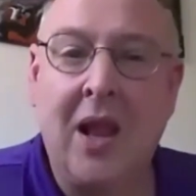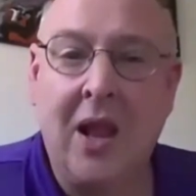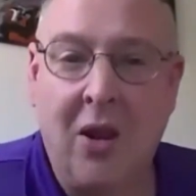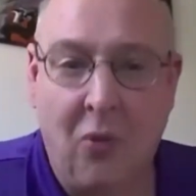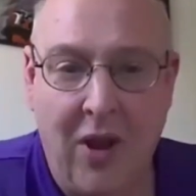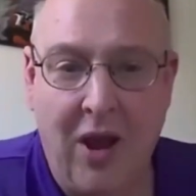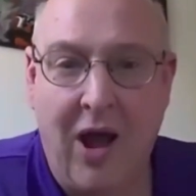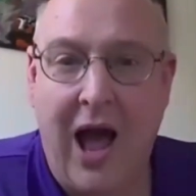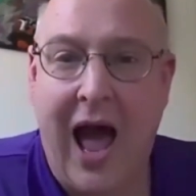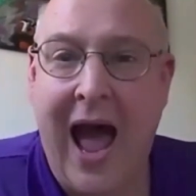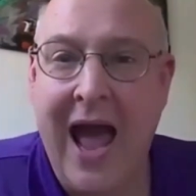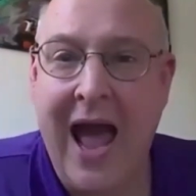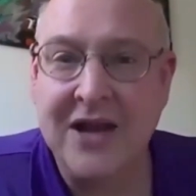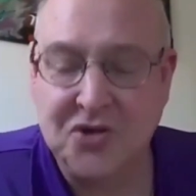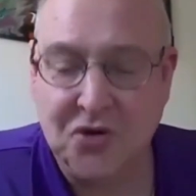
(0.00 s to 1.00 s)
well,
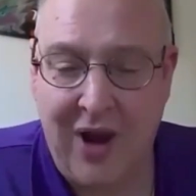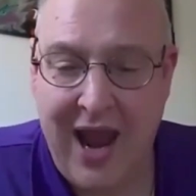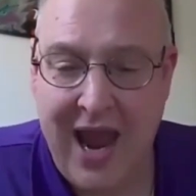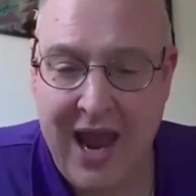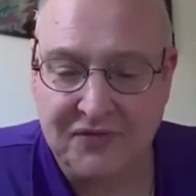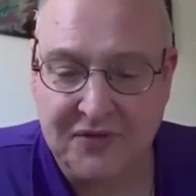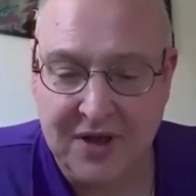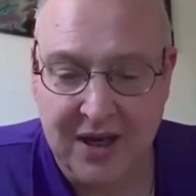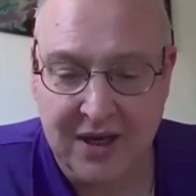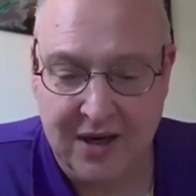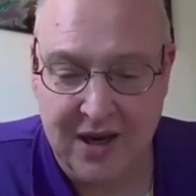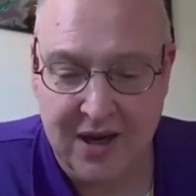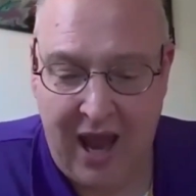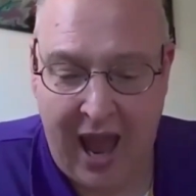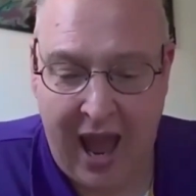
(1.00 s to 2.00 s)
I drafted.
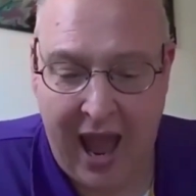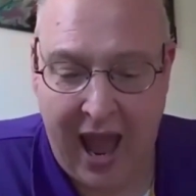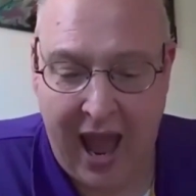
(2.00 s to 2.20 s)
I,